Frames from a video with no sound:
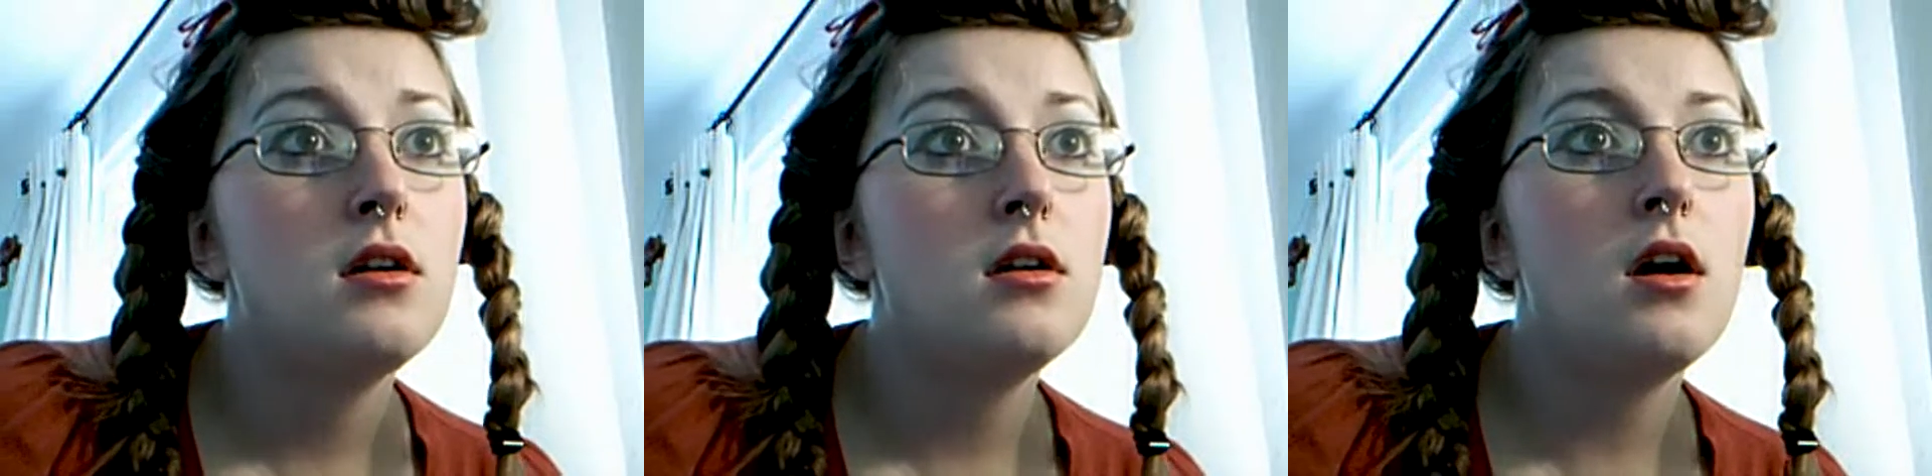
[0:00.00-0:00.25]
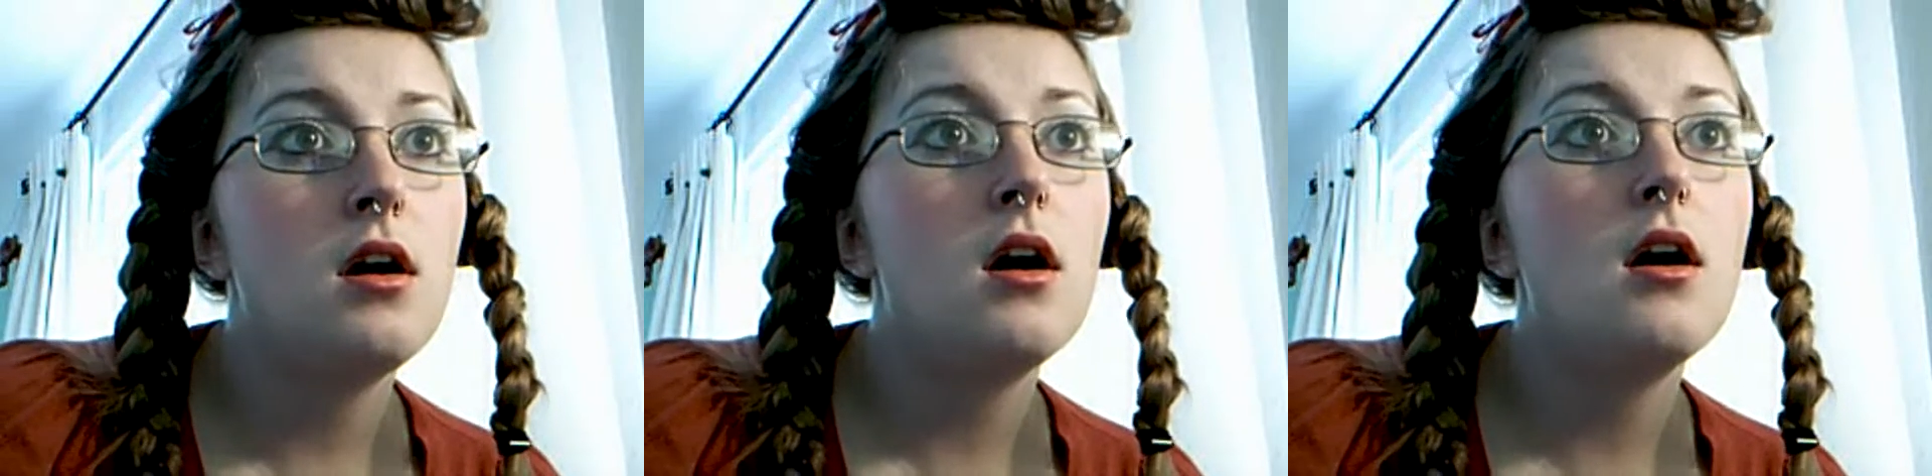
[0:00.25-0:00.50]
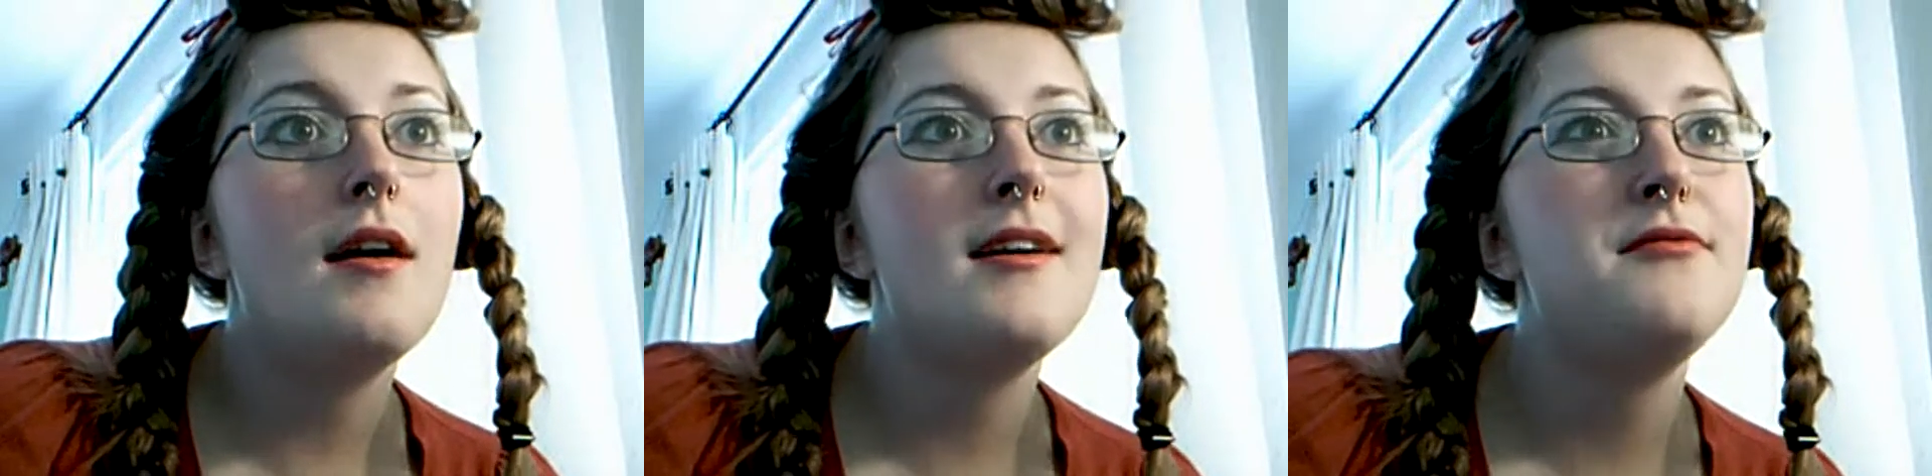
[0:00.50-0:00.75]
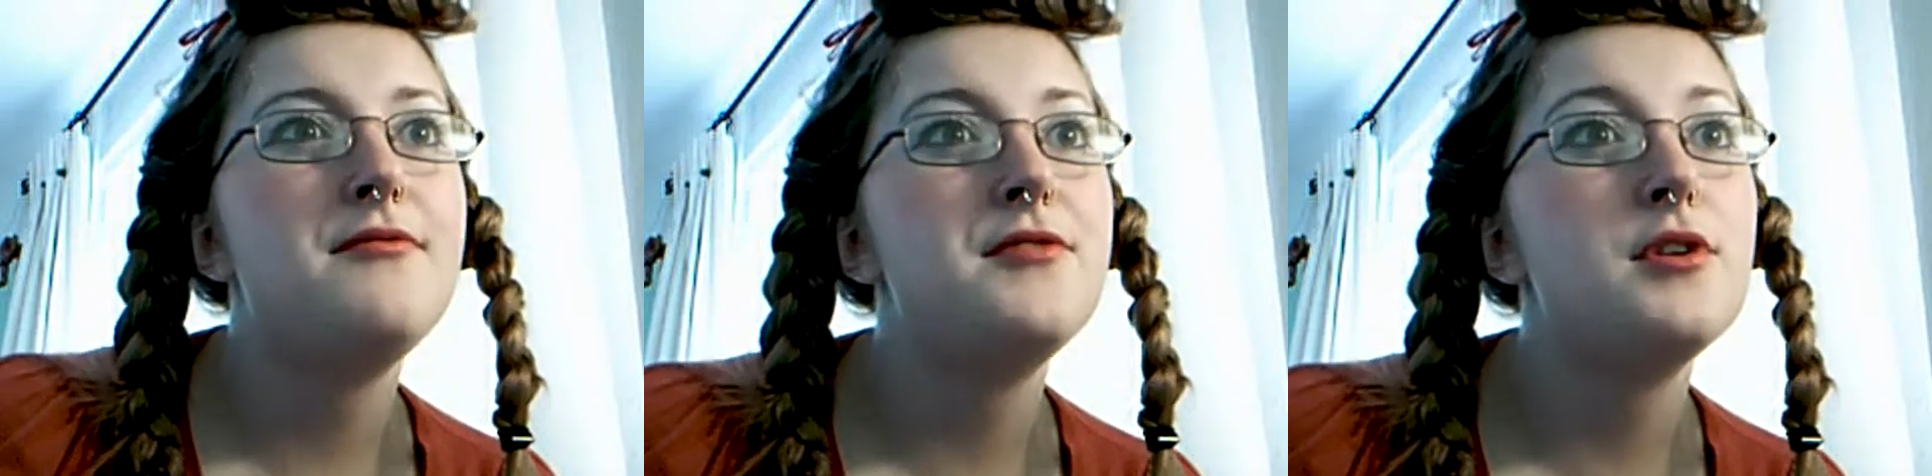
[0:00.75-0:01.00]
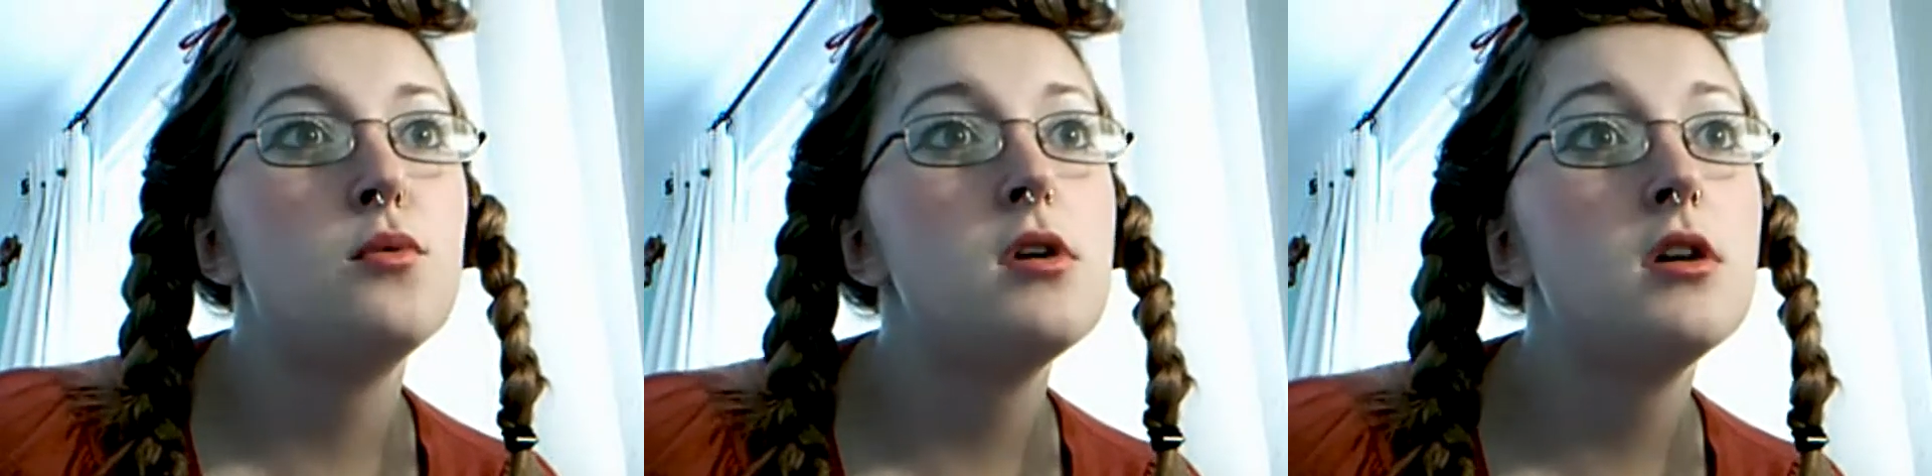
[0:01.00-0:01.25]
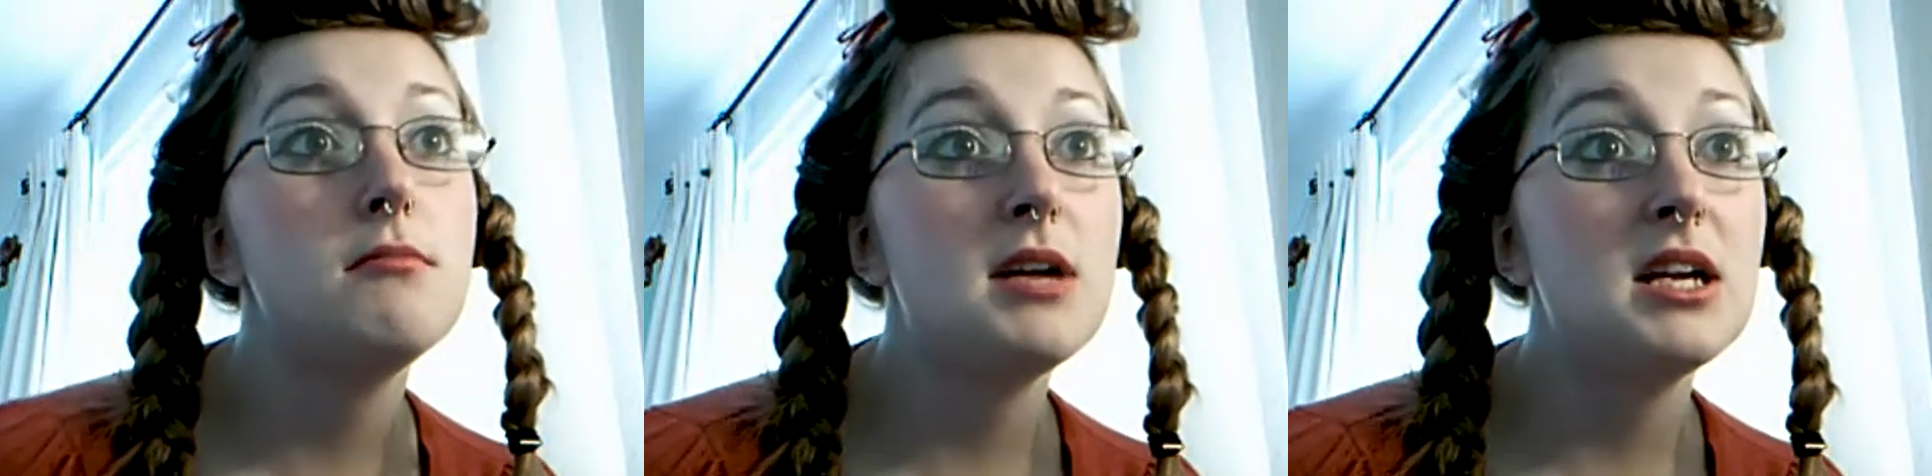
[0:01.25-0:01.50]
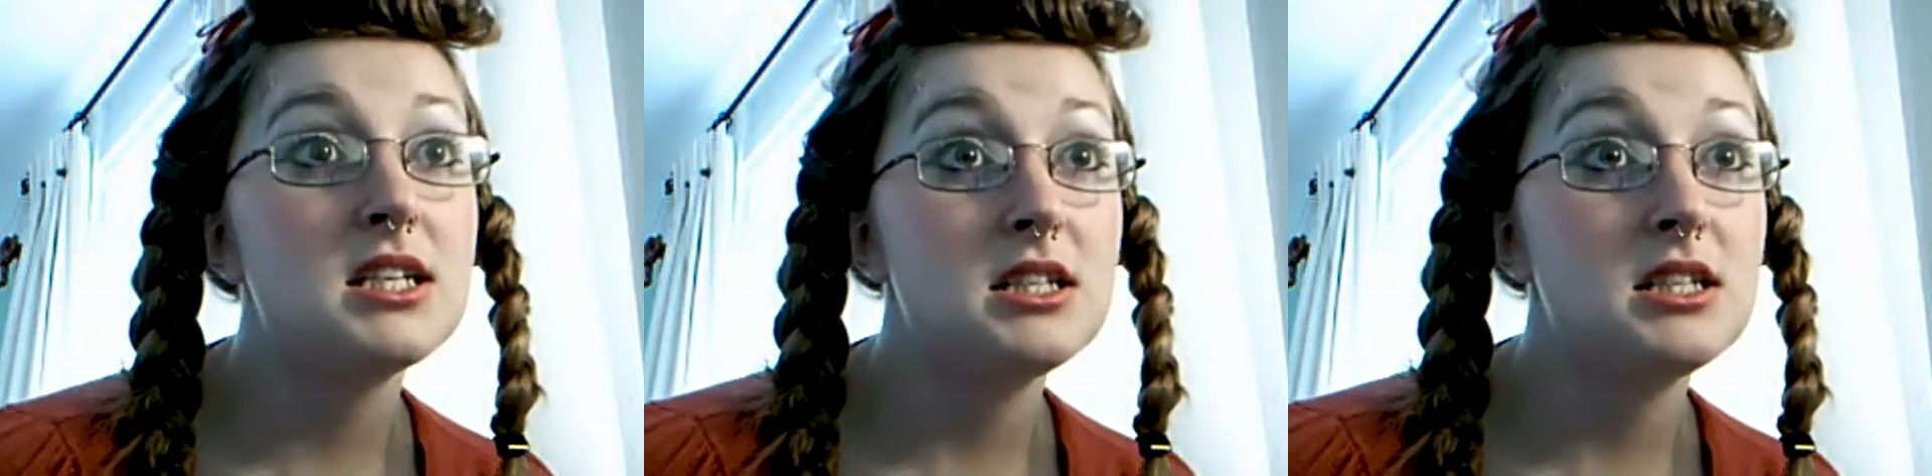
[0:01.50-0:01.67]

Uh, if you want me to